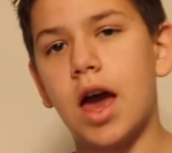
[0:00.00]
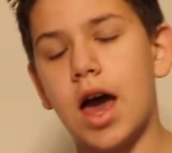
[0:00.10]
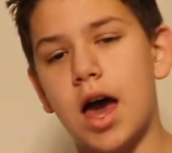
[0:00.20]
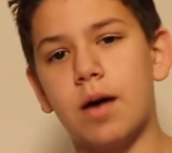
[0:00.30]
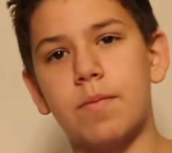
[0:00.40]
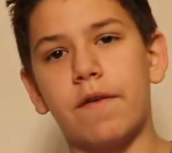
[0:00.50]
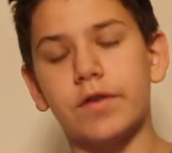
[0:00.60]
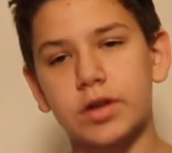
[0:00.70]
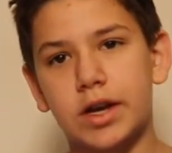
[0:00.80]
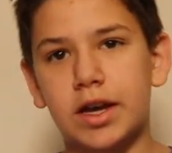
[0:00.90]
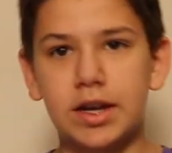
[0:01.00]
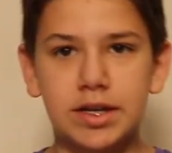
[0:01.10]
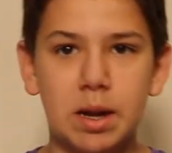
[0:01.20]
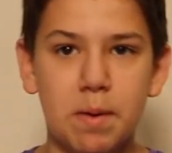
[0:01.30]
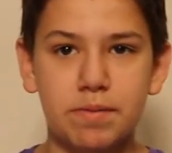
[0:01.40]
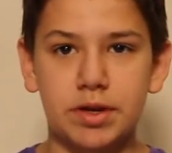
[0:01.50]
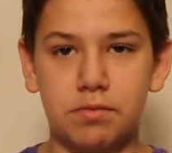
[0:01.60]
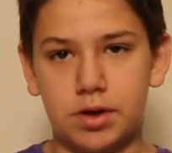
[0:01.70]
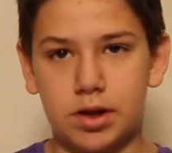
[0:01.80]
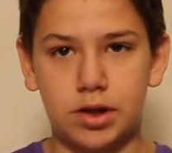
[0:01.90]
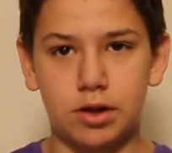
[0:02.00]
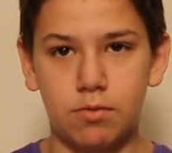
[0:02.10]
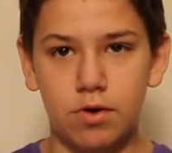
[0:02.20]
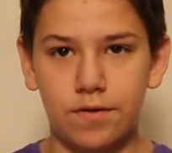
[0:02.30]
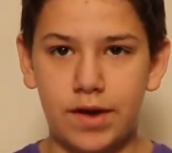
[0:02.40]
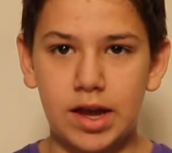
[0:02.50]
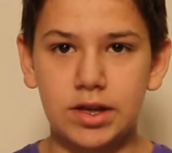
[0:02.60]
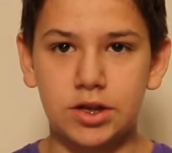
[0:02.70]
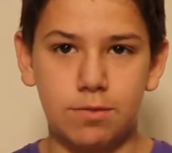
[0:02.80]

If you're looking to step up something a little more advanced,